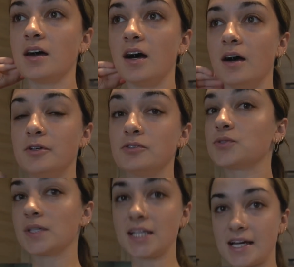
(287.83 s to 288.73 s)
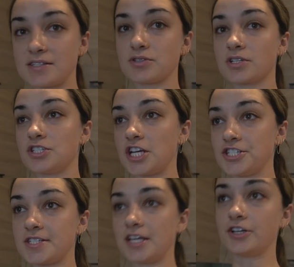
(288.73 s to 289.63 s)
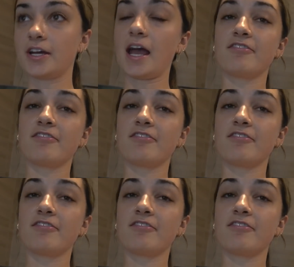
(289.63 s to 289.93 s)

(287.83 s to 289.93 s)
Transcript: Um, and it was really nice. It was a good change of scenery.